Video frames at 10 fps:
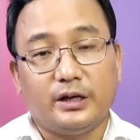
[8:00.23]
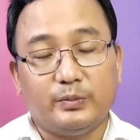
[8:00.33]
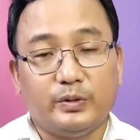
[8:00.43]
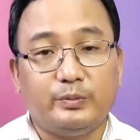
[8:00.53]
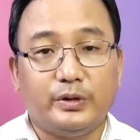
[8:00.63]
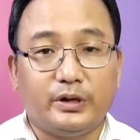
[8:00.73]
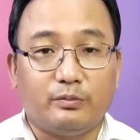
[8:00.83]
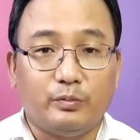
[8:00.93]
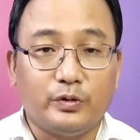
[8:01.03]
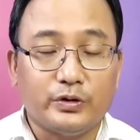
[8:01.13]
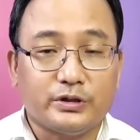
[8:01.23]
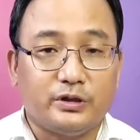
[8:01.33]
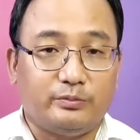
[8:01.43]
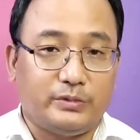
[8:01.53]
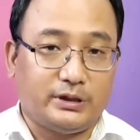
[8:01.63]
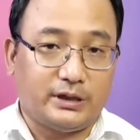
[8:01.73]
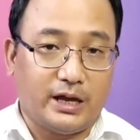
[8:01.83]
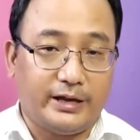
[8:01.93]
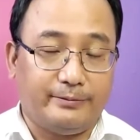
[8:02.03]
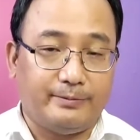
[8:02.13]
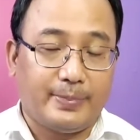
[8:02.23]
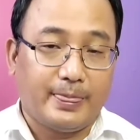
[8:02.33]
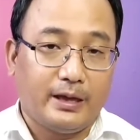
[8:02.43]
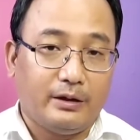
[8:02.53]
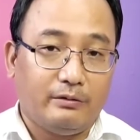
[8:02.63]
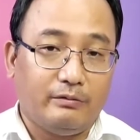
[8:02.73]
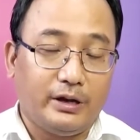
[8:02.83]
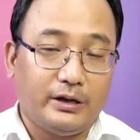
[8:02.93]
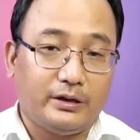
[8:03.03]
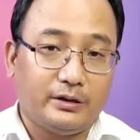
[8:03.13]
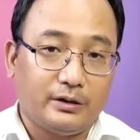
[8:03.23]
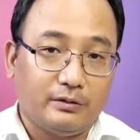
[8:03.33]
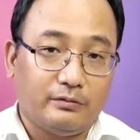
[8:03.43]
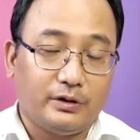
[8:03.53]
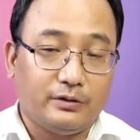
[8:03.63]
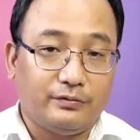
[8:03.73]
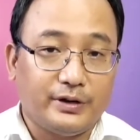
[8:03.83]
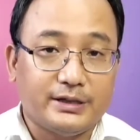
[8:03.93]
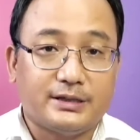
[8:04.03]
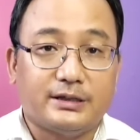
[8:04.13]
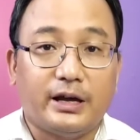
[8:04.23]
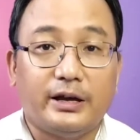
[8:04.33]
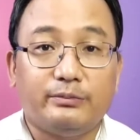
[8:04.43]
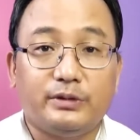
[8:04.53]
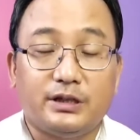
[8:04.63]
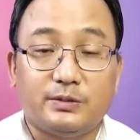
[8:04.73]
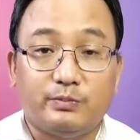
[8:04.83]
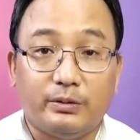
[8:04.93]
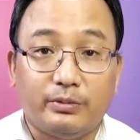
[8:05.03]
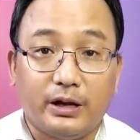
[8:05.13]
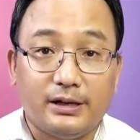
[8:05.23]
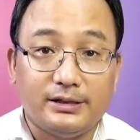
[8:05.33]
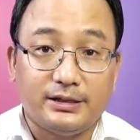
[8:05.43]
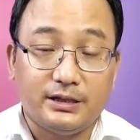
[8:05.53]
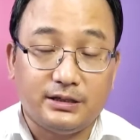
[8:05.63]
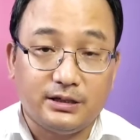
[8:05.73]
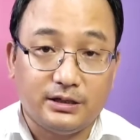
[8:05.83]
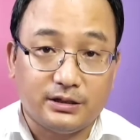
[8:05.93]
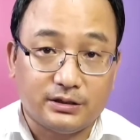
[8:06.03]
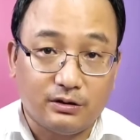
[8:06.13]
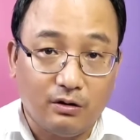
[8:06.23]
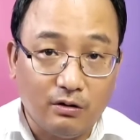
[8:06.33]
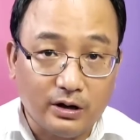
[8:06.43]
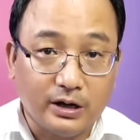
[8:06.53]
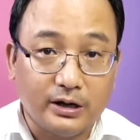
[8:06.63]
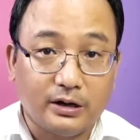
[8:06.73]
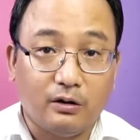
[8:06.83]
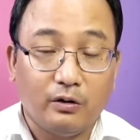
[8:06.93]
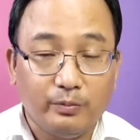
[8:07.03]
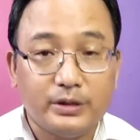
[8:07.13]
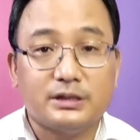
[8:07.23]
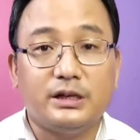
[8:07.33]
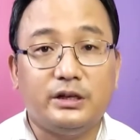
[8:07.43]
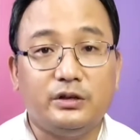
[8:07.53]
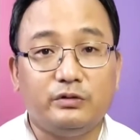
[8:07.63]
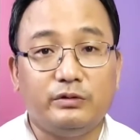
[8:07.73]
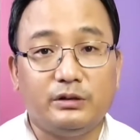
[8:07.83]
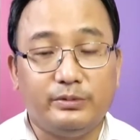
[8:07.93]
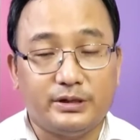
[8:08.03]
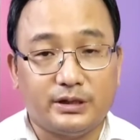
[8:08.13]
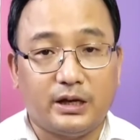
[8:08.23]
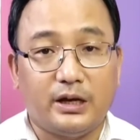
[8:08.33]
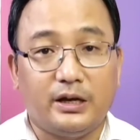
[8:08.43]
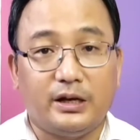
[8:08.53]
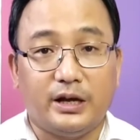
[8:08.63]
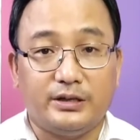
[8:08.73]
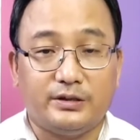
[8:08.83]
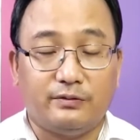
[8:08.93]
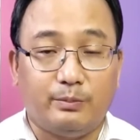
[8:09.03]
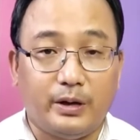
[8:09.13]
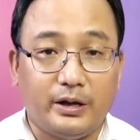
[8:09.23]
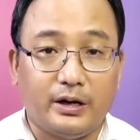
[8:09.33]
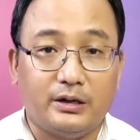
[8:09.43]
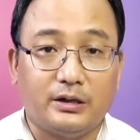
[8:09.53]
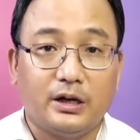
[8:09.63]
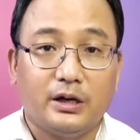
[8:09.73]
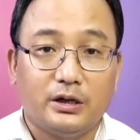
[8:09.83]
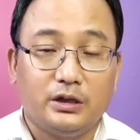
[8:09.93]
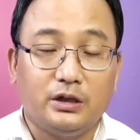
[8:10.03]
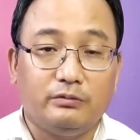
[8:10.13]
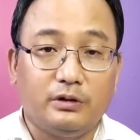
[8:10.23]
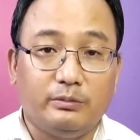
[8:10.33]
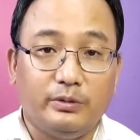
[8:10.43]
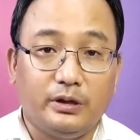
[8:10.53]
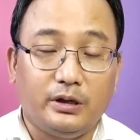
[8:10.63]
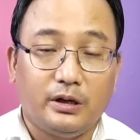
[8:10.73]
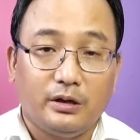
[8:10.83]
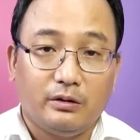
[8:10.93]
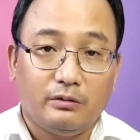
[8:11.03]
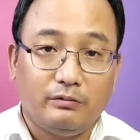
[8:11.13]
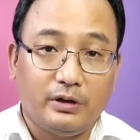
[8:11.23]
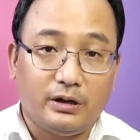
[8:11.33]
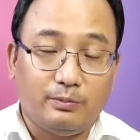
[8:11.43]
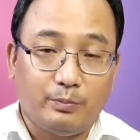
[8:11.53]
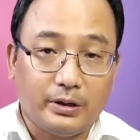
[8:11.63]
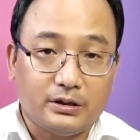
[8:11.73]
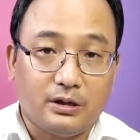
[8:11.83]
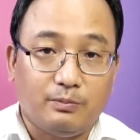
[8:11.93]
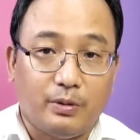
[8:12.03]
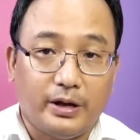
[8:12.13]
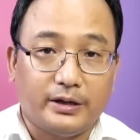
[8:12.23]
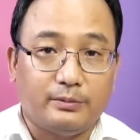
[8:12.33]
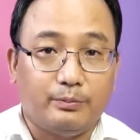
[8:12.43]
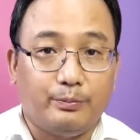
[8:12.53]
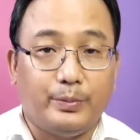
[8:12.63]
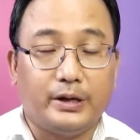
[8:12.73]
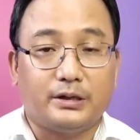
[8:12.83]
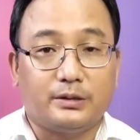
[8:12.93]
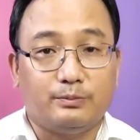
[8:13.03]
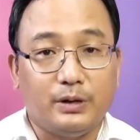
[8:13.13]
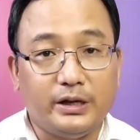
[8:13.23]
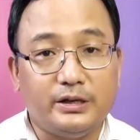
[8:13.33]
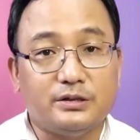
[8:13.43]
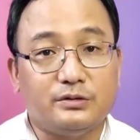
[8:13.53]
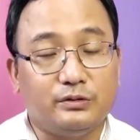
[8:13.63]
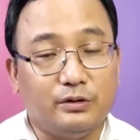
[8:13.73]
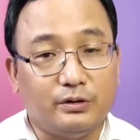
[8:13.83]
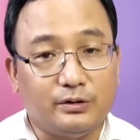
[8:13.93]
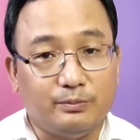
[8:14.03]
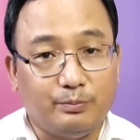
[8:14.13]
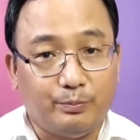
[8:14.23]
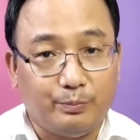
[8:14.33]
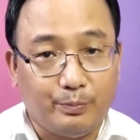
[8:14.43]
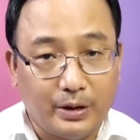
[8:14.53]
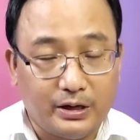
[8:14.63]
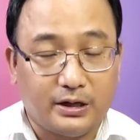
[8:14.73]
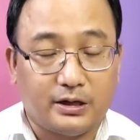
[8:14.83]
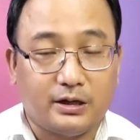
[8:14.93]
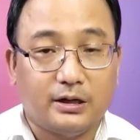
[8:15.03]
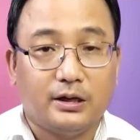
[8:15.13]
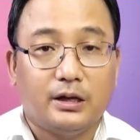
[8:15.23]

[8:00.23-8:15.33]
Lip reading: remember, most of the time, when for the first time these febrile seizures occur, obviously you will be scared as a parent, you will be very petrified, but please do not panic.